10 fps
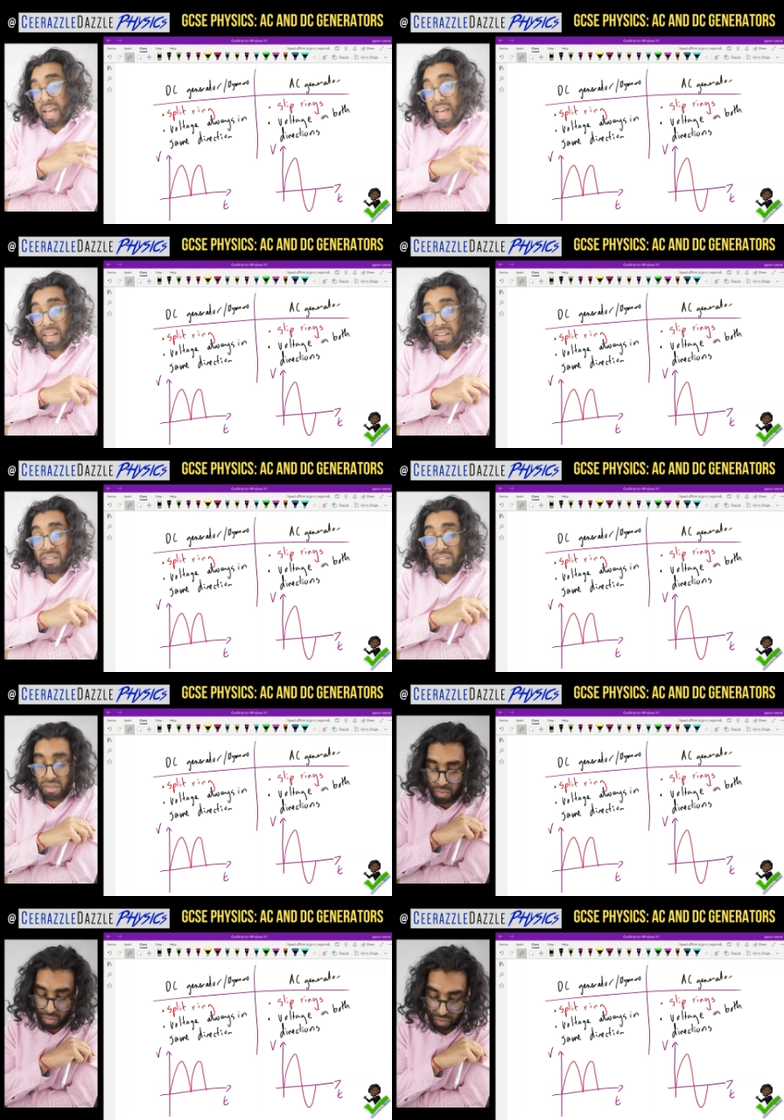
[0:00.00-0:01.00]
and
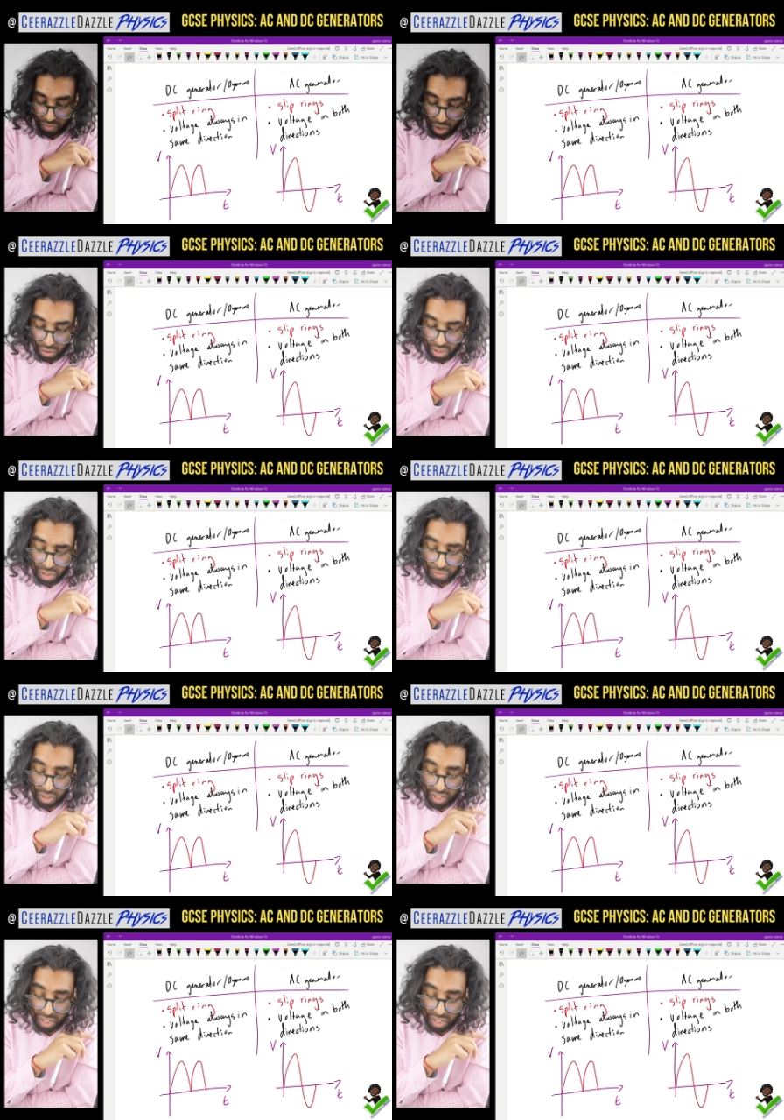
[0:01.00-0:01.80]
the voltage for